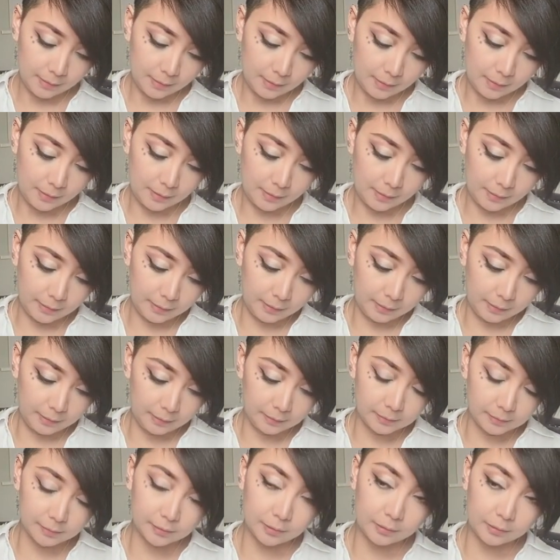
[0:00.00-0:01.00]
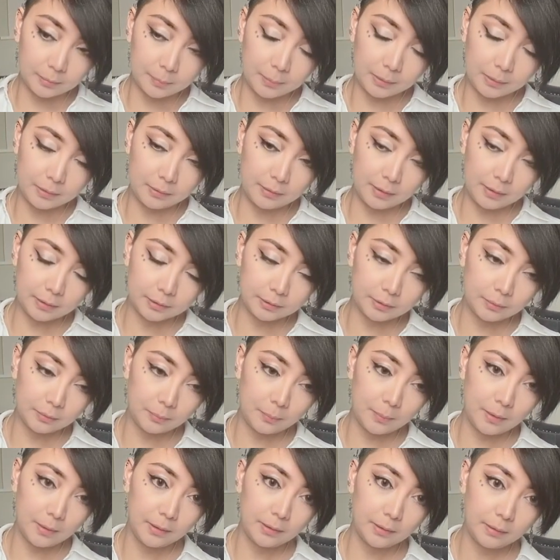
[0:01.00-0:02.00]
I started my collection
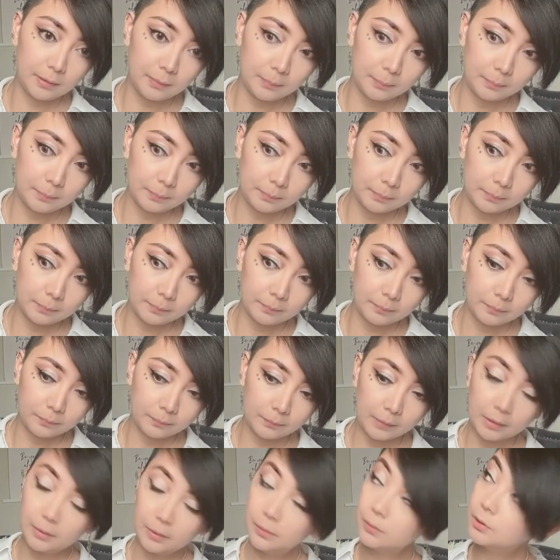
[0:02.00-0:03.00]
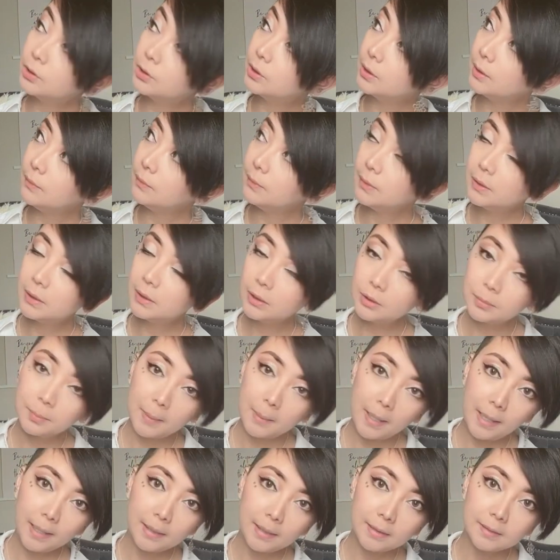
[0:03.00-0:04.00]
with Gucci vintage
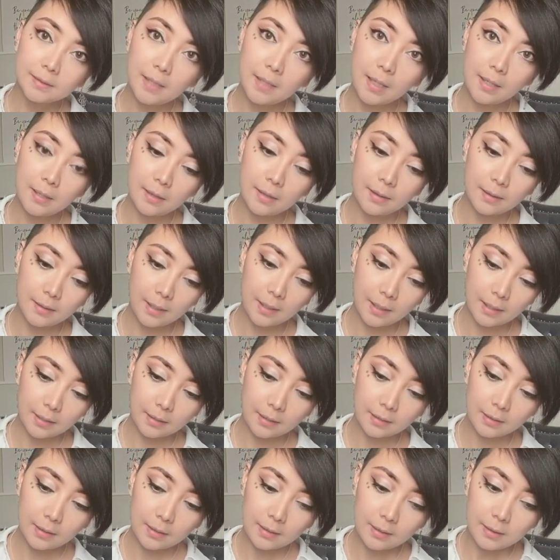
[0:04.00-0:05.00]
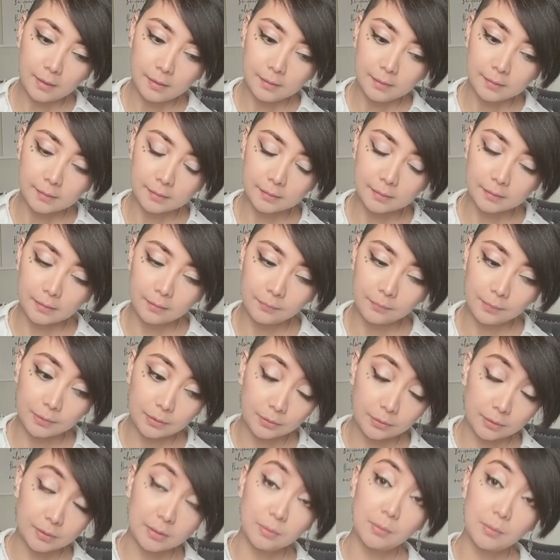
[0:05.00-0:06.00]
bags, and then
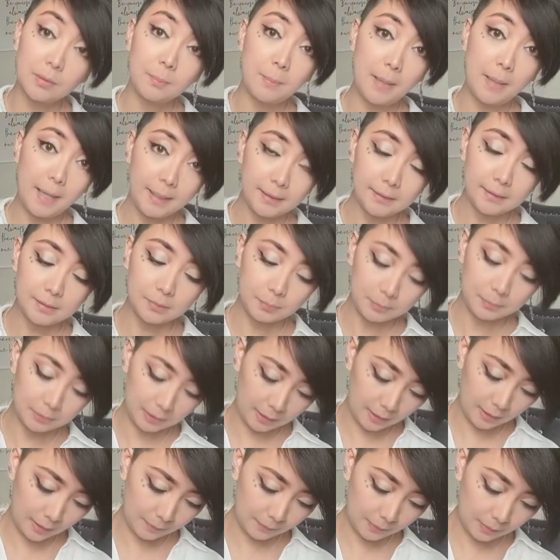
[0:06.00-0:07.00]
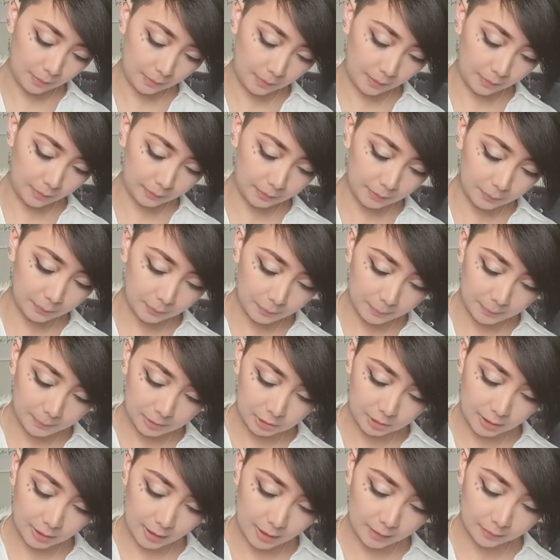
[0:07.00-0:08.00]
Victoria's Secret bags, which I have a lot here in my
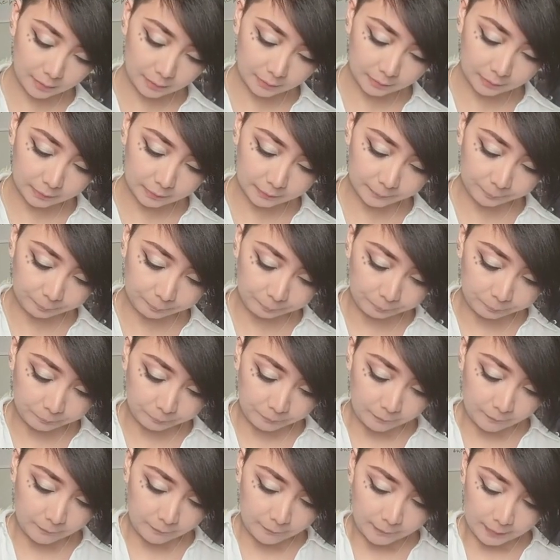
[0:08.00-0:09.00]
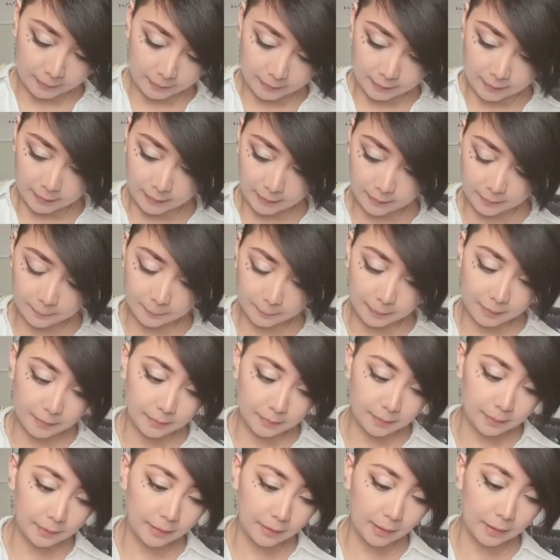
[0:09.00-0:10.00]
channel, and
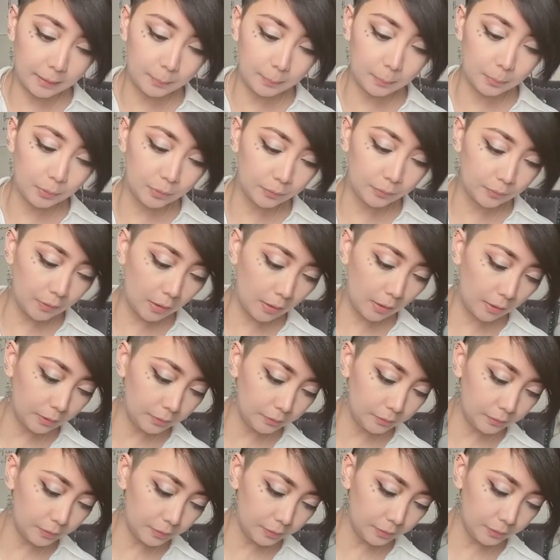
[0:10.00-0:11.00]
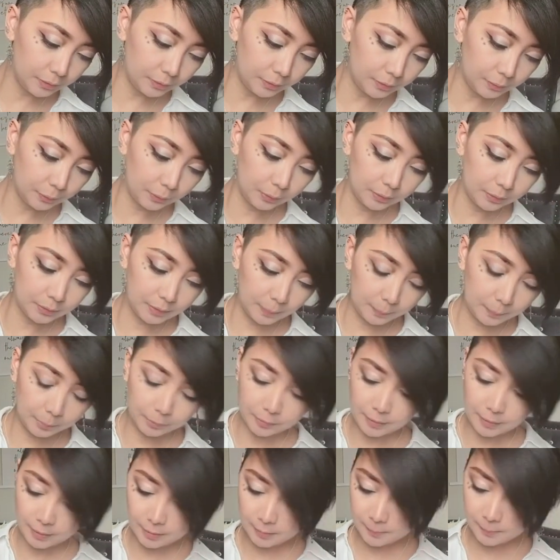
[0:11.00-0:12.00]
then I moved on to
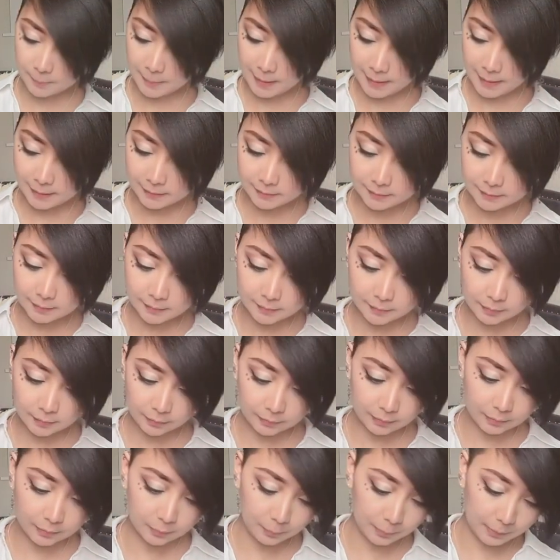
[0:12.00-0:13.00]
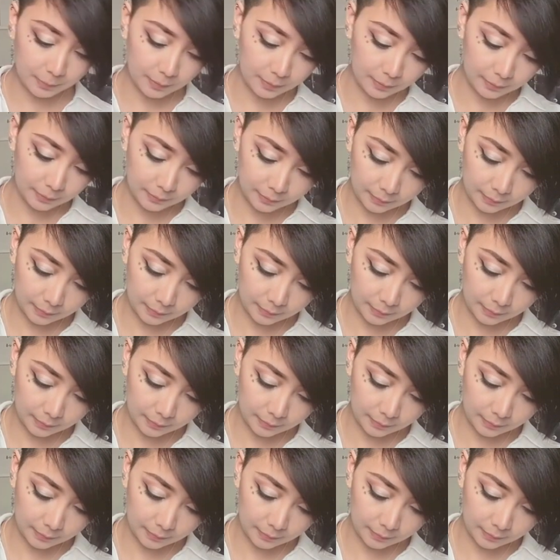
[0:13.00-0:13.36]
contemporary bags. Started with,